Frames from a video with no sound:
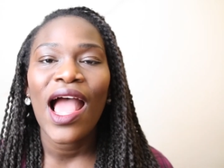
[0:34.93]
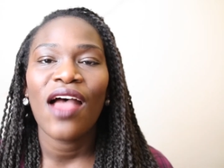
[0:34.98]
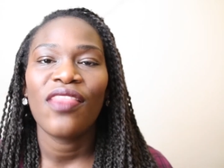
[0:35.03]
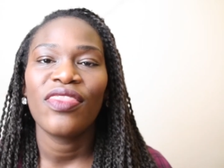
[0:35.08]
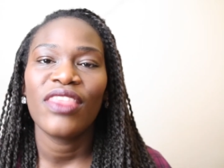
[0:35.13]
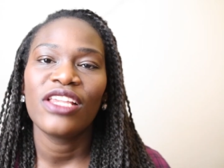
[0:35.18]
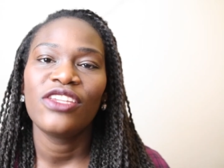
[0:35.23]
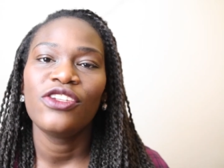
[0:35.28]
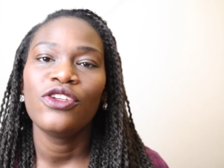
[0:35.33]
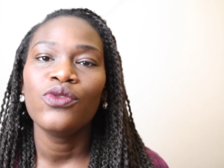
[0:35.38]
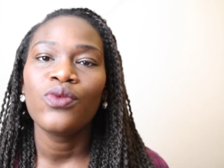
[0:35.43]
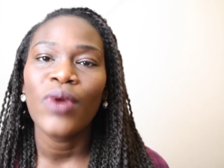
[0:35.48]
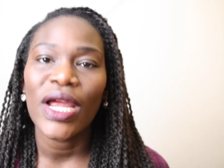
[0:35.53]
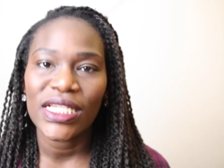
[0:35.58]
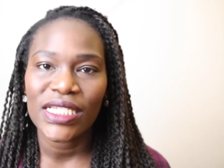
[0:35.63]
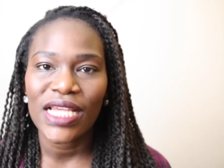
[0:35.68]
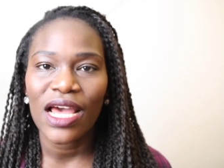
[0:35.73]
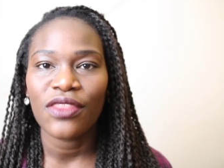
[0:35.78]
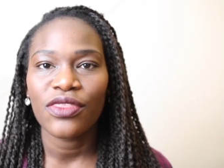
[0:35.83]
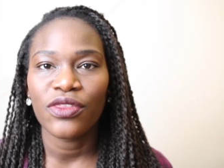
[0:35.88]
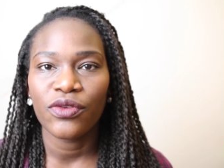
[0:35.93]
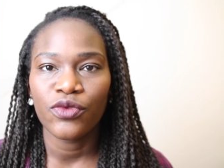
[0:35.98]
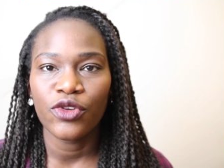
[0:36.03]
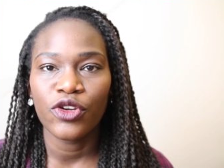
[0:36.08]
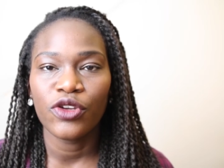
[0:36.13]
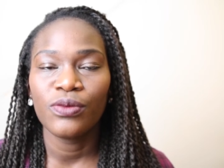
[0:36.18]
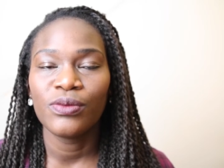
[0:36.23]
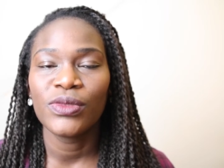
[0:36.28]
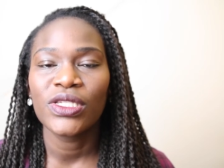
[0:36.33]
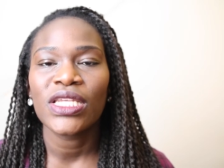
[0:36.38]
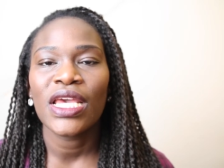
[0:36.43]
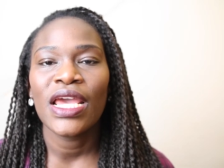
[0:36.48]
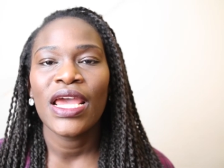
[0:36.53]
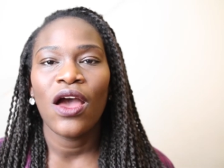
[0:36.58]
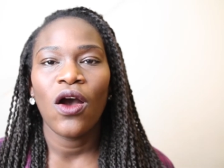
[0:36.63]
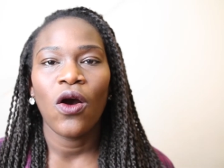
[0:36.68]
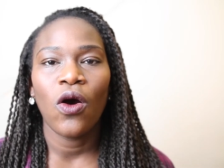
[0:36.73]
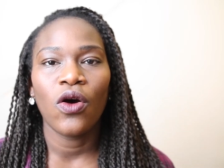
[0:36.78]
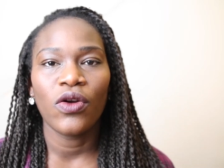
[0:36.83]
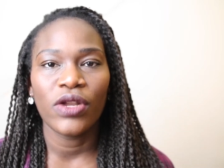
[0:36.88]
and then you rent out the rooms
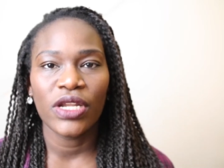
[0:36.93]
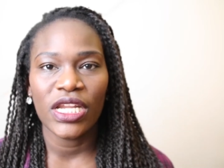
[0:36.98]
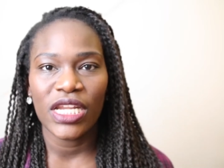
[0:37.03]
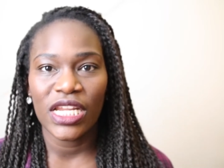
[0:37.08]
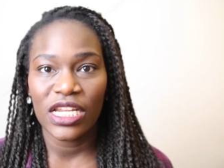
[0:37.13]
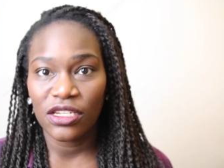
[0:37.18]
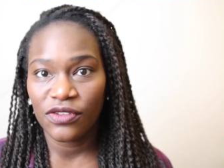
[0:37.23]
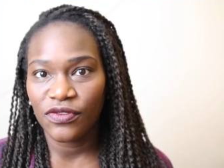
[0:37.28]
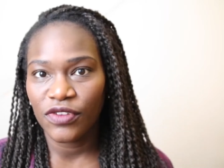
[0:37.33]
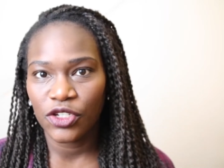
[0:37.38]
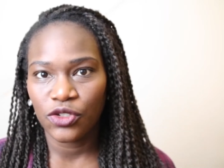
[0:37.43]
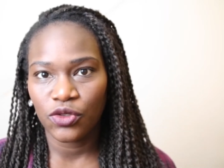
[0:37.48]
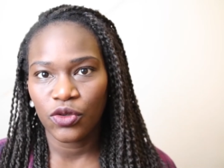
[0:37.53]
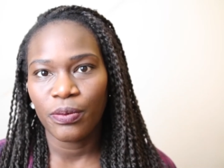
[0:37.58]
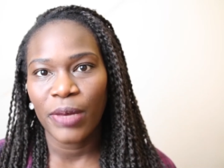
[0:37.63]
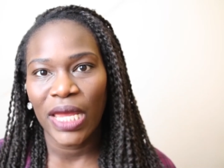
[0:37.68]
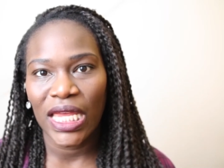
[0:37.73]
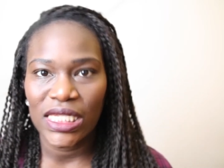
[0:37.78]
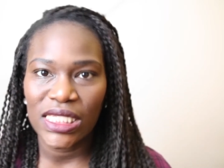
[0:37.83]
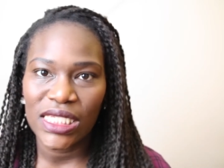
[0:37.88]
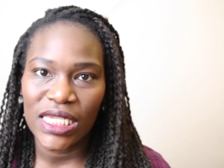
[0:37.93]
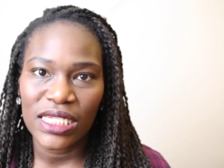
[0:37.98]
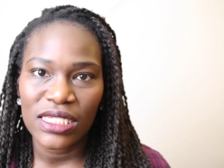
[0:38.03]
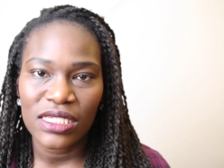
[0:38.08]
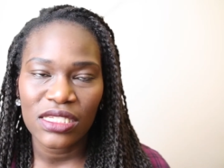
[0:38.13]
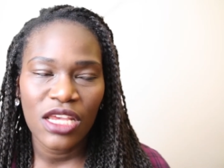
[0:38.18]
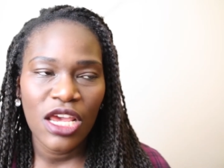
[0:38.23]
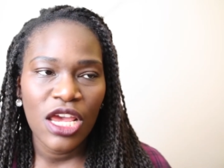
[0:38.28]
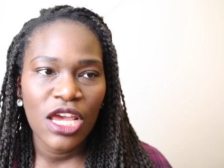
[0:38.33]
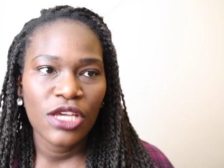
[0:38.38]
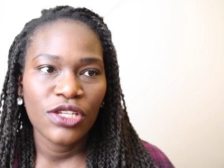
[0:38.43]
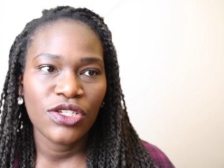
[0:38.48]
on an individual basis.